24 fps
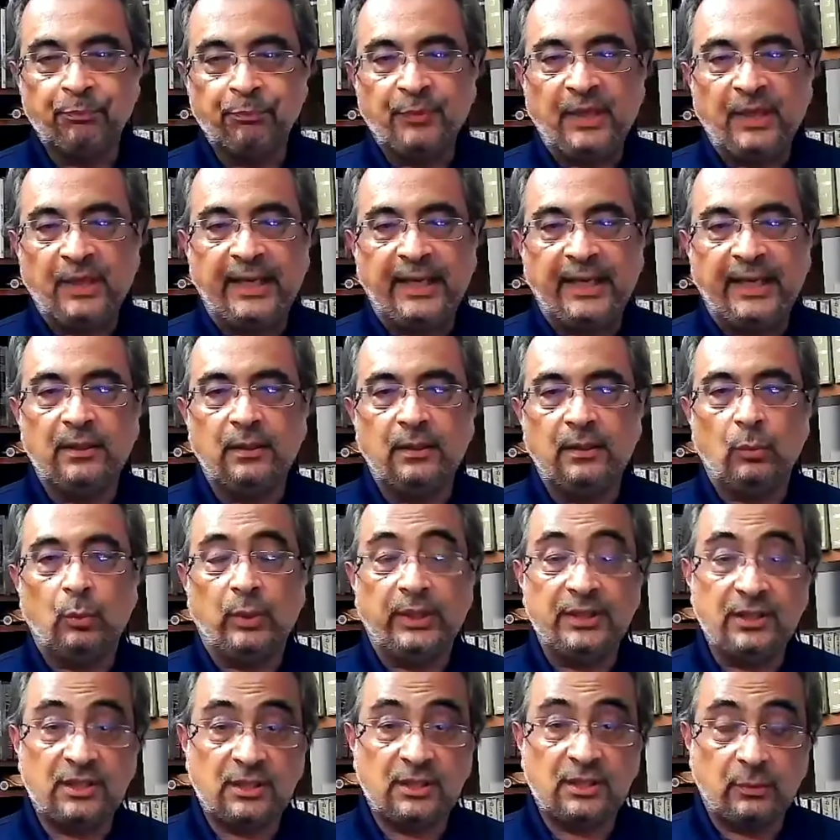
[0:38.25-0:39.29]
And
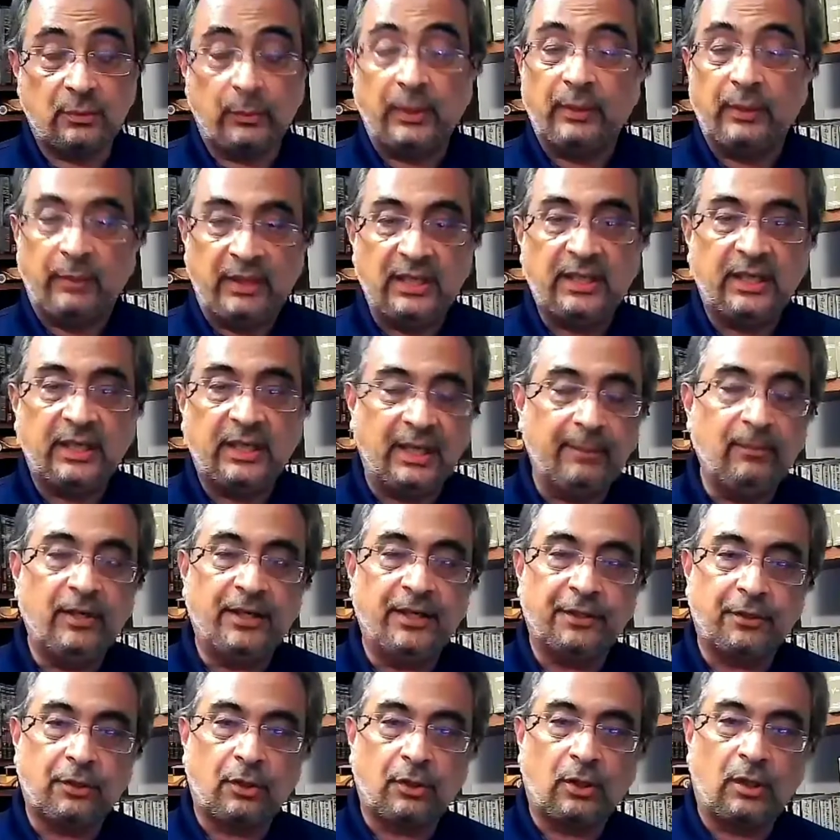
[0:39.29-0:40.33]
once, when he came
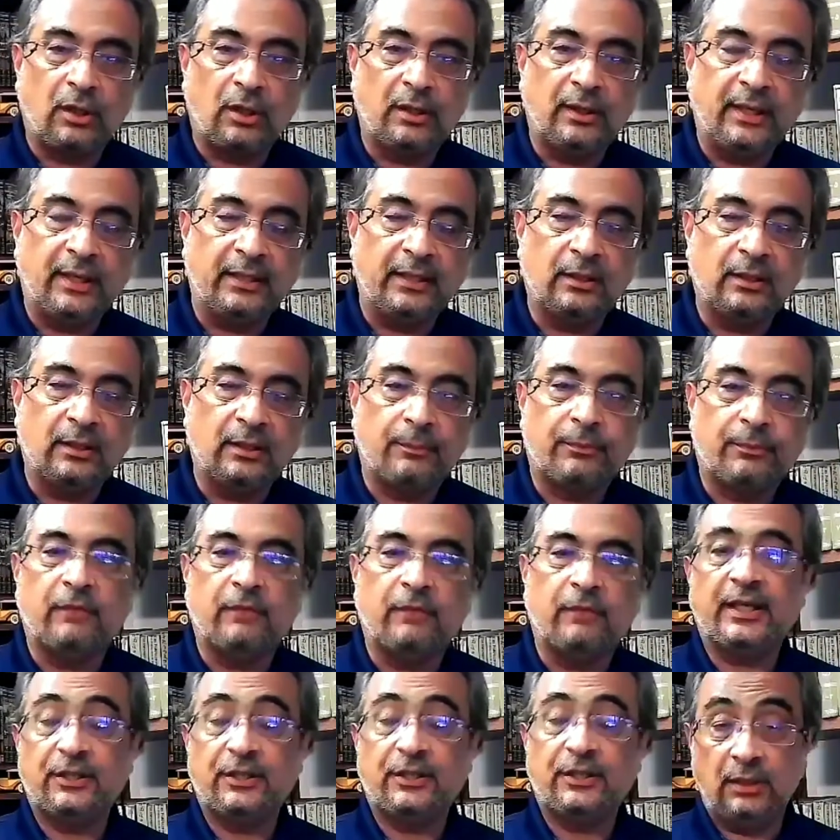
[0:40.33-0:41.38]
later on, and the Prophet
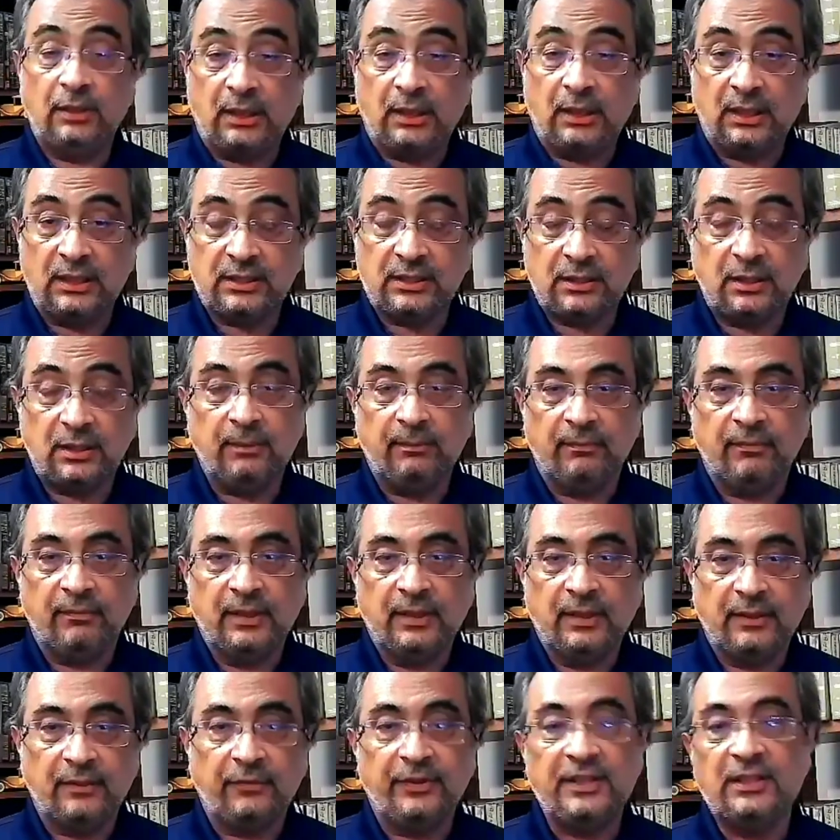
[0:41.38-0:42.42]
actually asked him
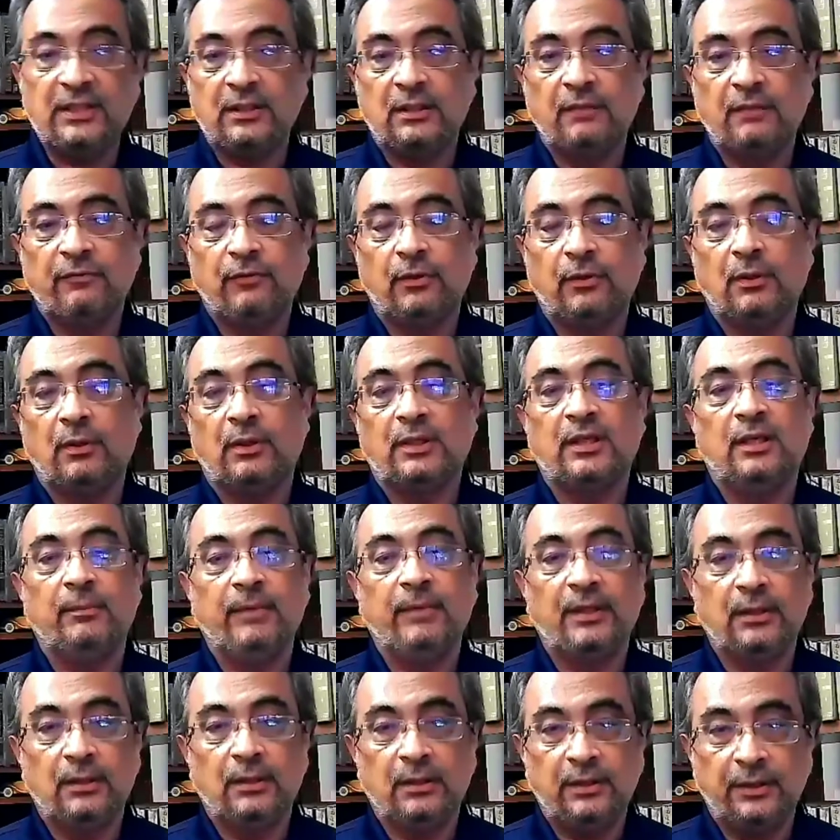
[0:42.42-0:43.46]
the reason for not
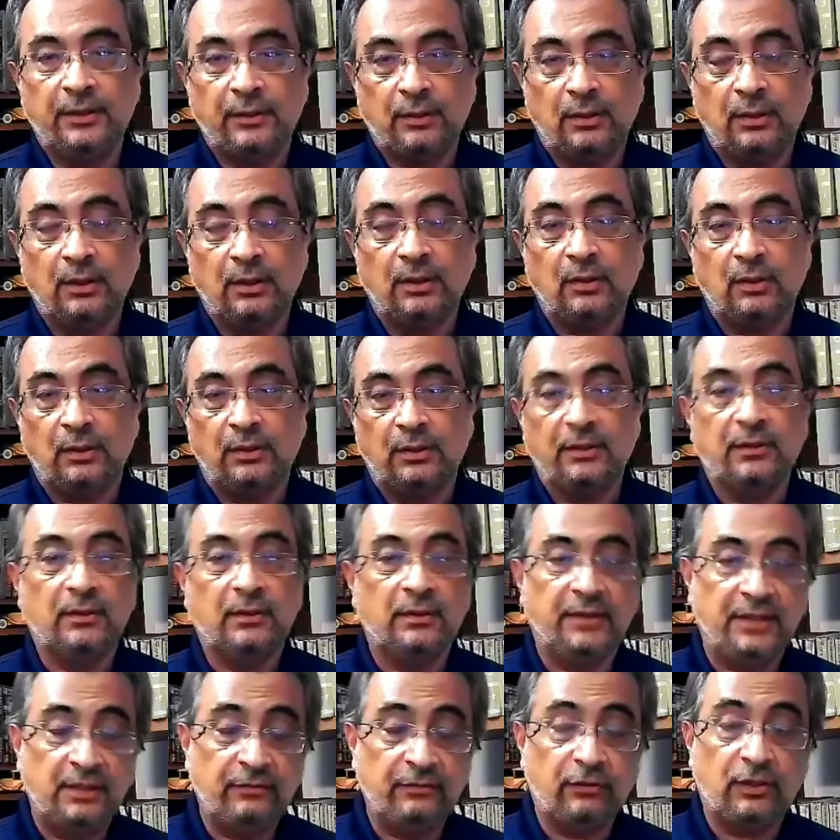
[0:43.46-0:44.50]
coming earlier on, or the
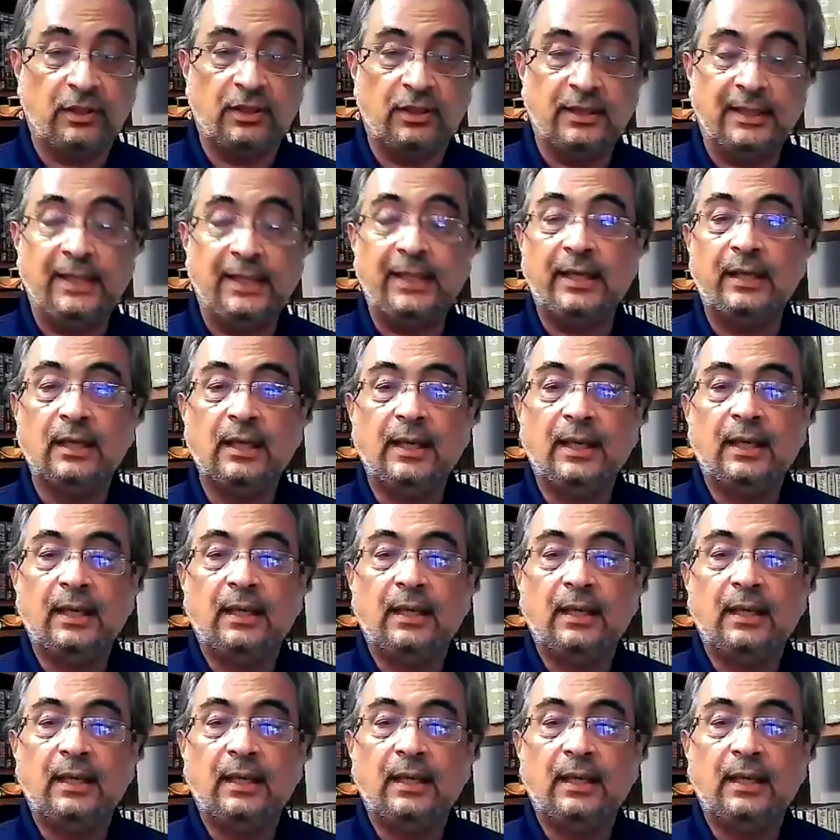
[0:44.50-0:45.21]
reason for the delay,